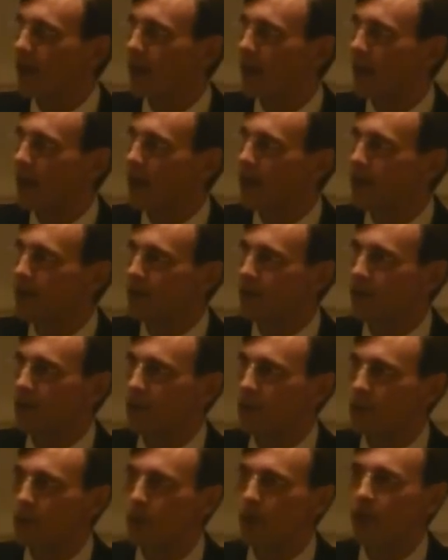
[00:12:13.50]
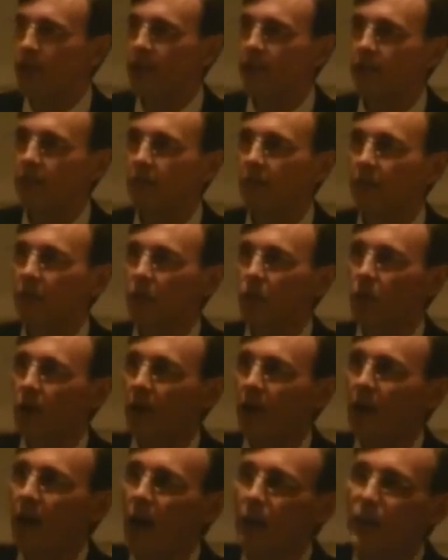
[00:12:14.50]
and it was built in
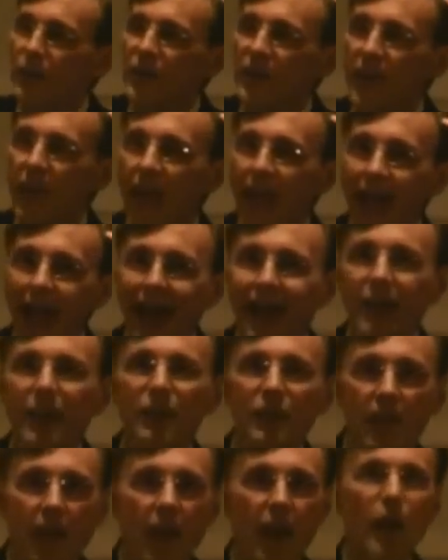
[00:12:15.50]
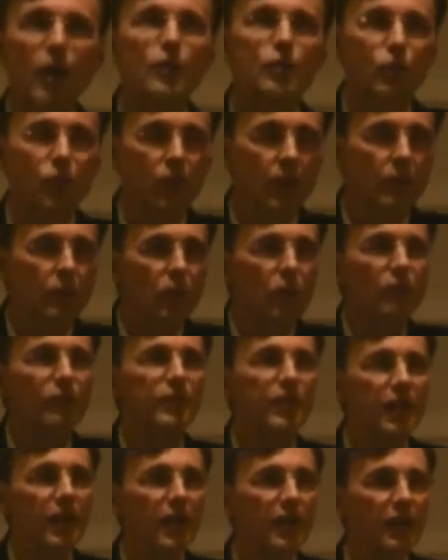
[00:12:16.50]
1851. And up in the attic of the house when we
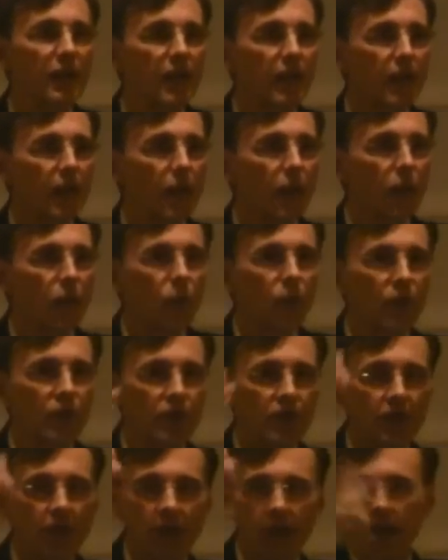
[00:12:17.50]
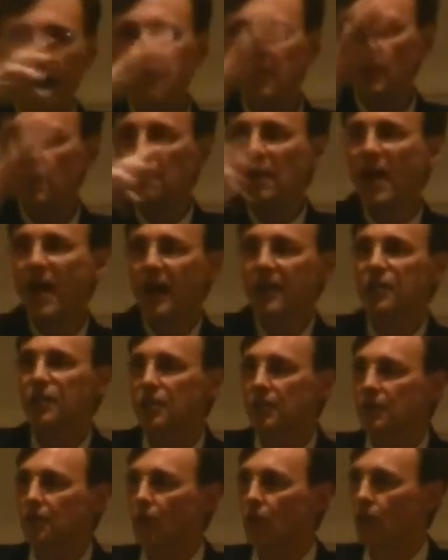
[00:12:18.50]
moved in was a couple of
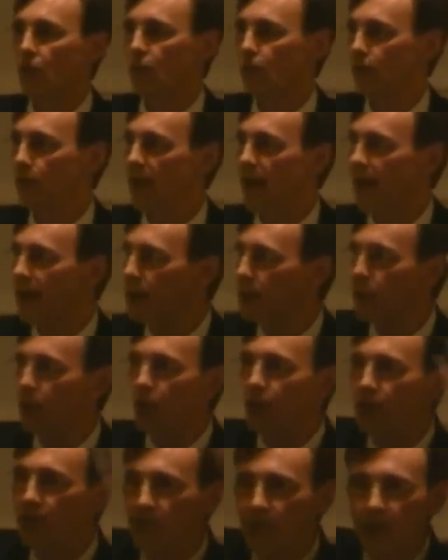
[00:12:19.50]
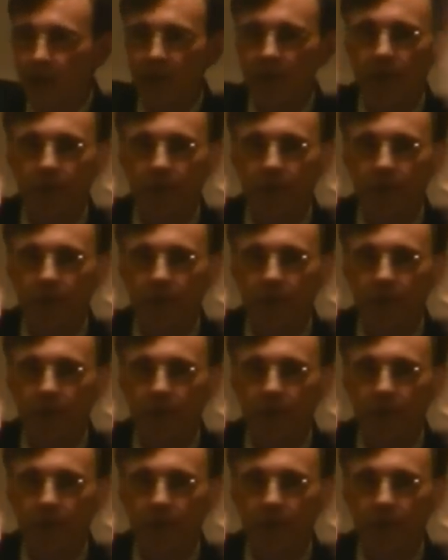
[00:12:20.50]
boxes of old ratty books that had